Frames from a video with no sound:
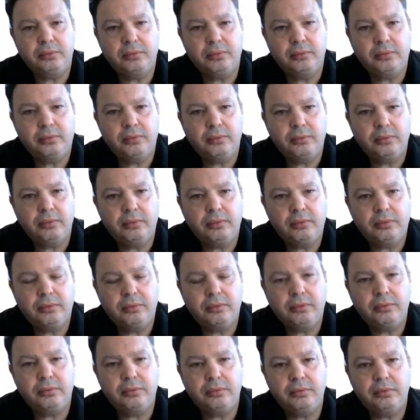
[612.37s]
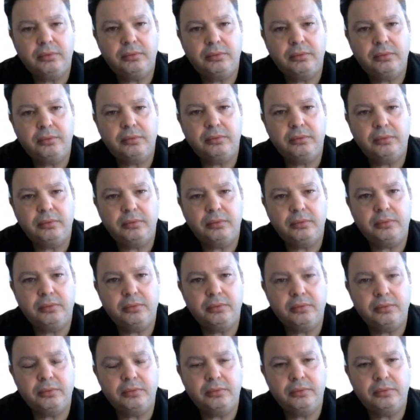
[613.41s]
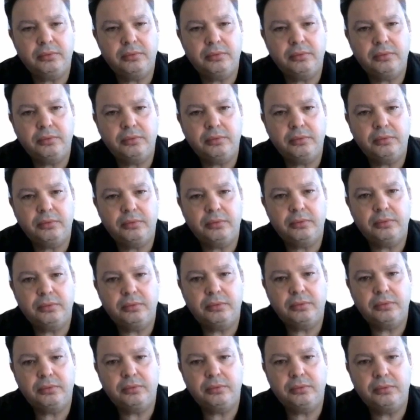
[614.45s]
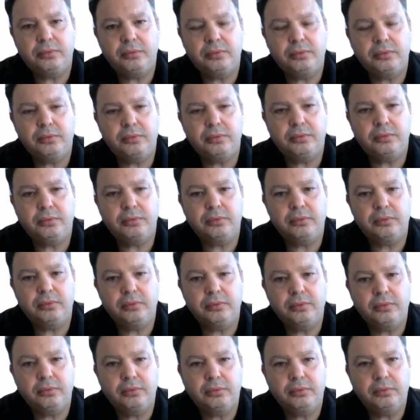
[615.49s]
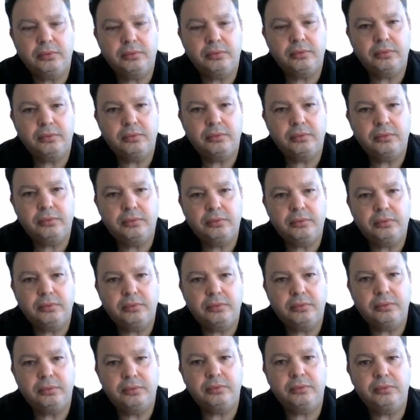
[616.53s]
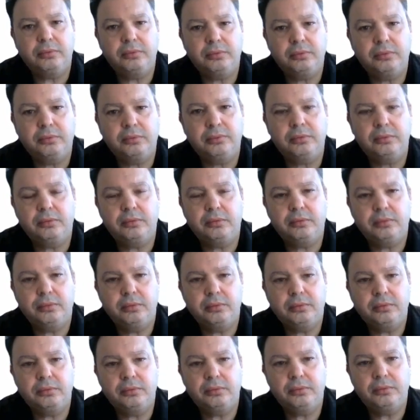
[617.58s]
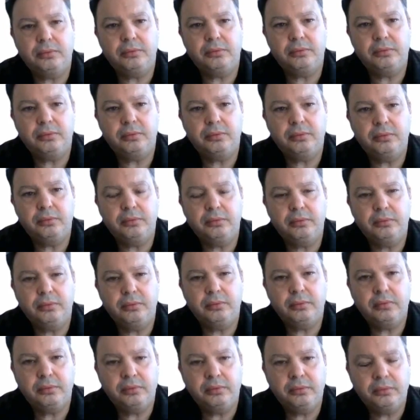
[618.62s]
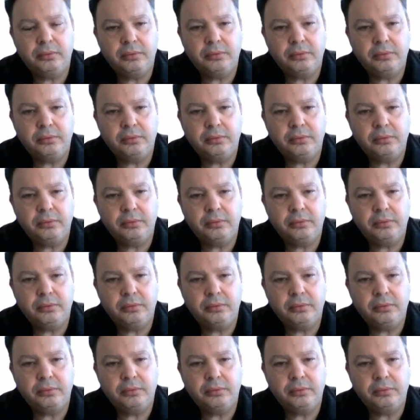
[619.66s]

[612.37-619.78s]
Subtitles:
This person isn't speaking.